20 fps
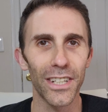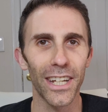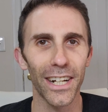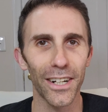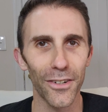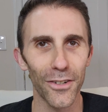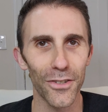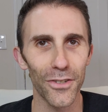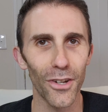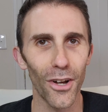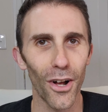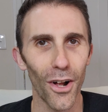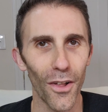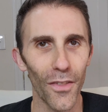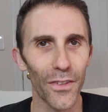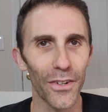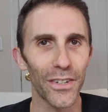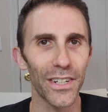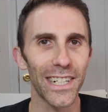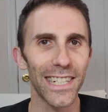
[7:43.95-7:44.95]
tickers
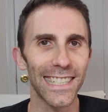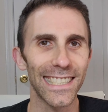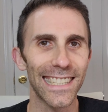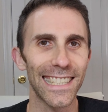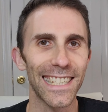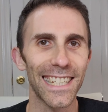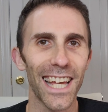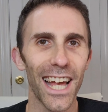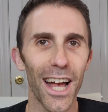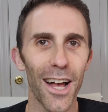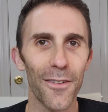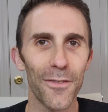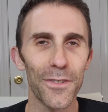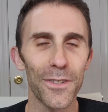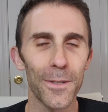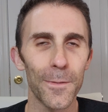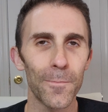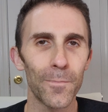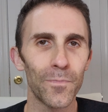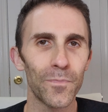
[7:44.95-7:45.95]
on their
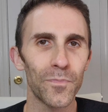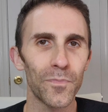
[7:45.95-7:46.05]
ETFs.